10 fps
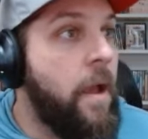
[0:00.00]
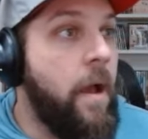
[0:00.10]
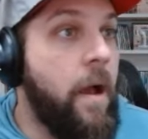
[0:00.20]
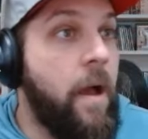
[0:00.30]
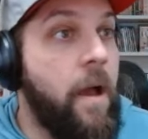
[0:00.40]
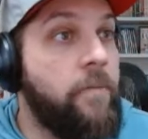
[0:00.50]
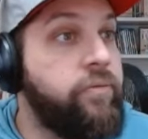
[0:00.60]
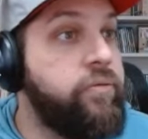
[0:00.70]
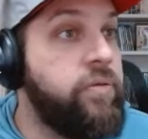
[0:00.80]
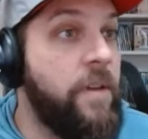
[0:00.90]
Uh,
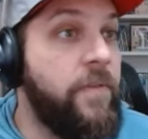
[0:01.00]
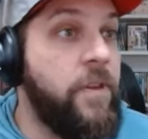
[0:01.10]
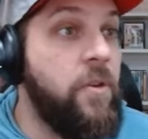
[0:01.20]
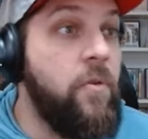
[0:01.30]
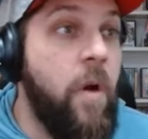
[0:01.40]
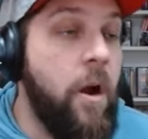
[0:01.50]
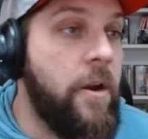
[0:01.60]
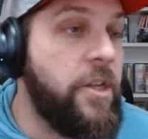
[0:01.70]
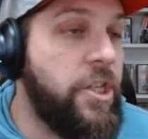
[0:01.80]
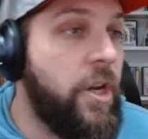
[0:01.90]
if you are
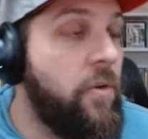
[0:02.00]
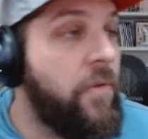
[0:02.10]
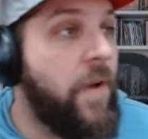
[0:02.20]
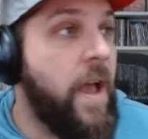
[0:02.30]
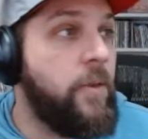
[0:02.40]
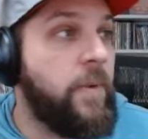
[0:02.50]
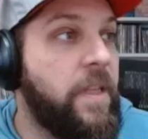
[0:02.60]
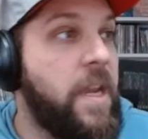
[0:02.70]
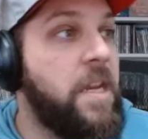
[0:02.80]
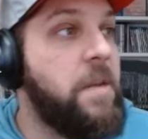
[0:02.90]
a Giroud fan
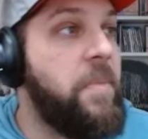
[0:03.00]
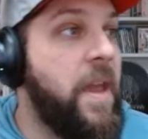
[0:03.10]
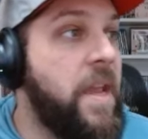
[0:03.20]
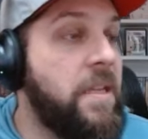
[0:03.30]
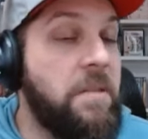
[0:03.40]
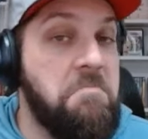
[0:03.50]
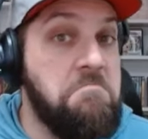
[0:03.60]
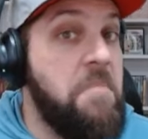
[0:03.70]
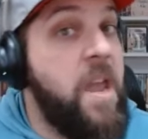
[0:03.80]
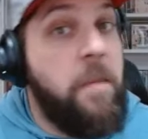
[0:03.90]
80 pace,
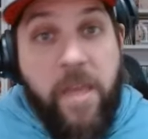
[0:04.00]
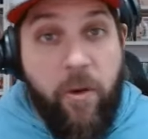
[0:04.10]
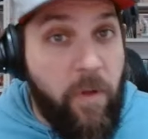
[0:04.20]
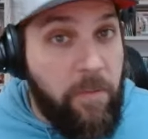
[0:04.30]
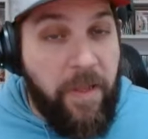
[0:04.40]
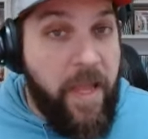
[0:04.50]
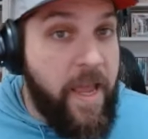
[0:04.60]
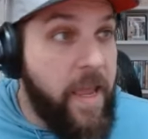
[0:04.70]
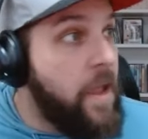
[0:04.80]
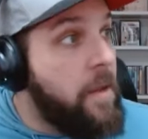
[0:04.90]
maybe you will
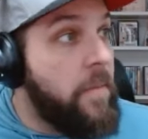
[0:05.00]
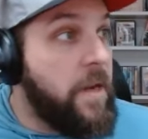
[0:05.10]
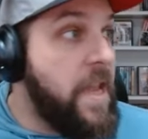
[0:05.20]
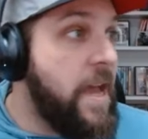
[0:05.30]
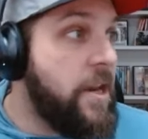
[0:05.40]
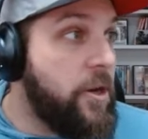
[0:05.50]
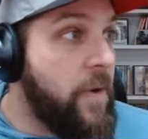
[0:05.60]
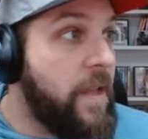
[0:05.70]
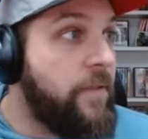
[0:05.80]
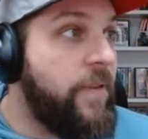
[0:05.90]
play. But he had a
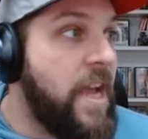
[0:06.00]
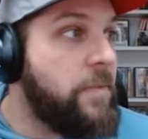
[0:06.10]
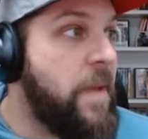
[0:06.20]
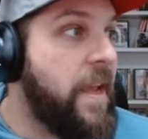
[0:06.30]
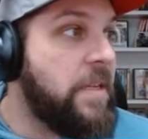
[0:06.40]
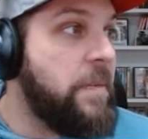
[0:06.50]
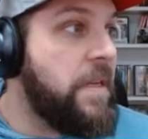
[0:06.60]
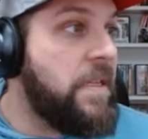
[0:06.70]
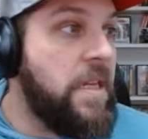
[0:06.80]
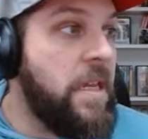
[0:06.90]
great flashback
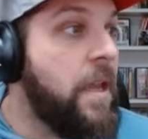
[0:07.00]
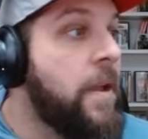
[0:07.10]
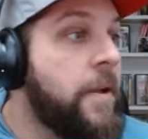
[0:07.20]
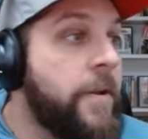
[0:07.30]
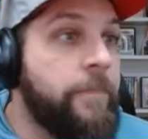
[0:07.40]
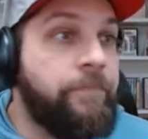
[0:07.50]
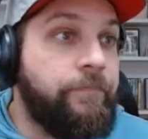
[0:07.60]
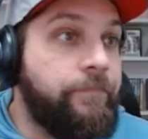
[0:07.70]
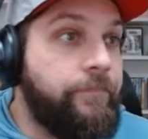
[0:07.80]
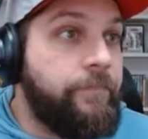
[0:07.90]
SBC.
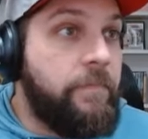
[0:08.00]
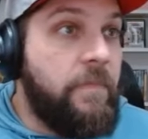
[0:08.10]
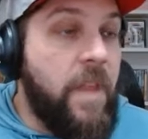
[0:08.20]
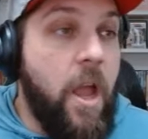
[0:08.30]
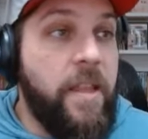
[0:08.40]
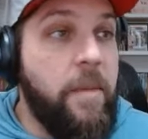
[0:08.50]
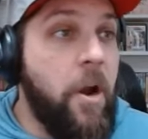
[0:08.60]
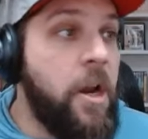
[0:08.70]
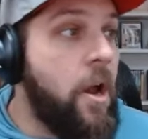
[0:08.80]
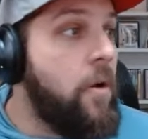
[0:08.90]
Uh,
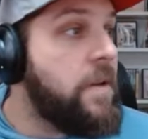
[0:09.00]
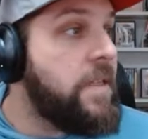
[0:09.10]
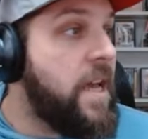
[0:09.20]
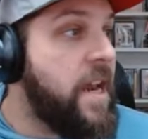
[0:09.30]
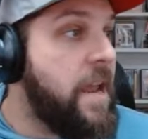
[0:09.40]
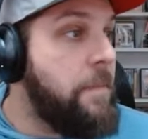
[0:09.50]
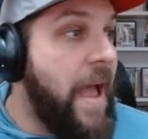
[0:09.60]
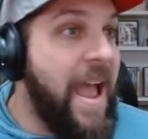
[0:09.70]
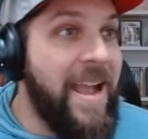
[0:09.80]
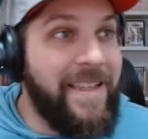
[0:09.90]
Dimarco is not a
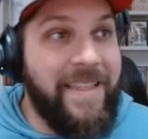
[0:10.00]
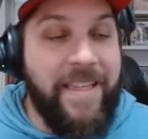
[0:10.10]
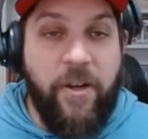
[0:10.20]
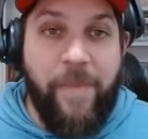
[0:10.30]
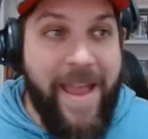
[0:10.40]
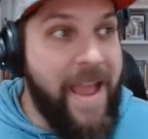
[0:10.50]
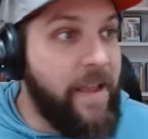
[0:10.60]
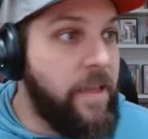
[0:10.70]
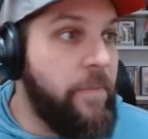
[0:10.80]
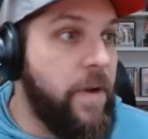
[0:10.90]
bad center
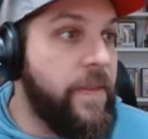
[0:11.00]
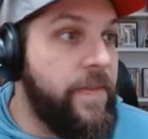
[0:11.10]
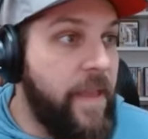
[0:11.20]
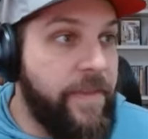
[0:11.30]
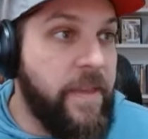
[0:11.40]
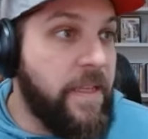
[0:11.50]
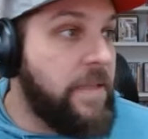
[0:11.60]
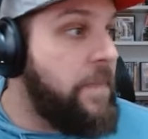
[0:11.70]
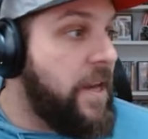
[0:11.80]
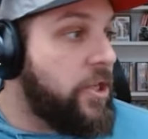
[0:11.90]
back, but nothing
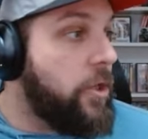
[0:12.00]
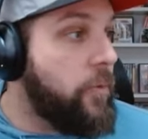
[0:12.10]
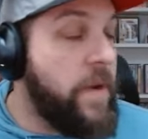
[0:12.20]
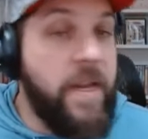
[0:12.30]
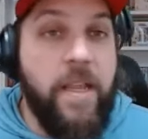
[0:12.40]
special really.